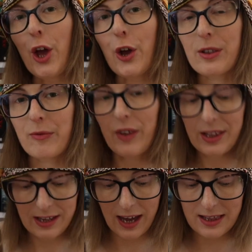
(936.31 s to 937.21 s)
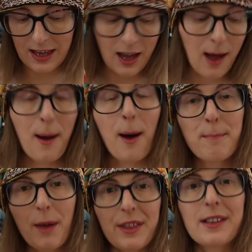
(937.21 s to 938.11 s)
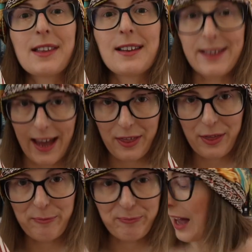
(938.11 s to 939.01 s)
who's investigating her mother's death.